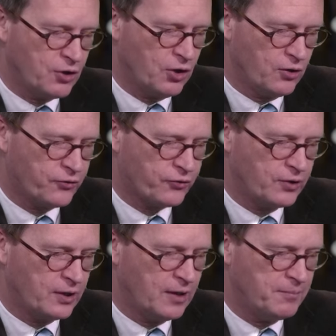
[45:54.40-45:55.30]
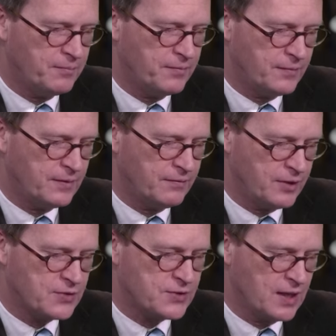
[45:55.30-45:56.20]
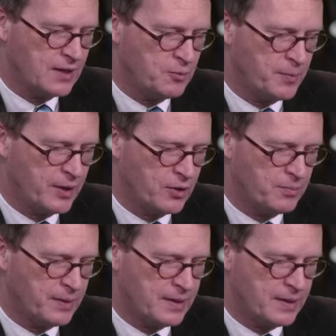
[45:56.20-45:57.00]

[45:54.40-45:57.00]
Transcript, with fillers: verse got. Verse nine. Um, verse nine would be a good